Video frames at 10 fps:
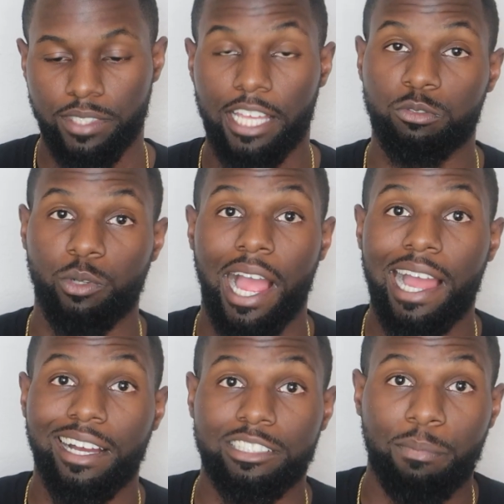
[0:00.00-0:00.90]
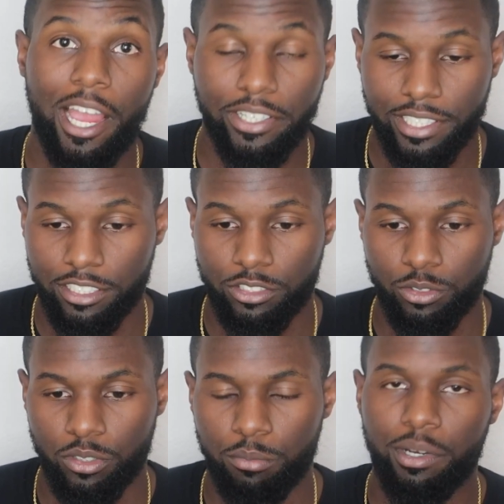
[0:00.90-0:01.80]
That's where I aspire to get
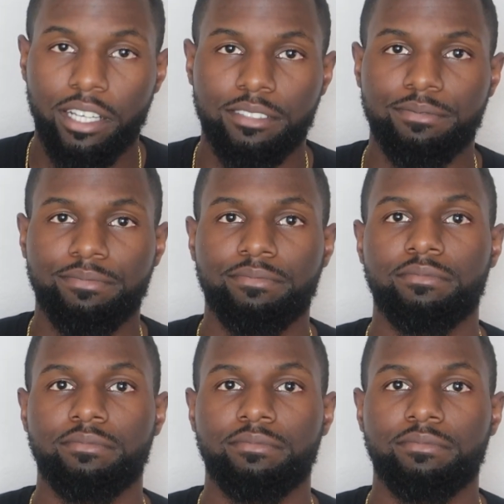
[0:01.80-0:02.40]
to, but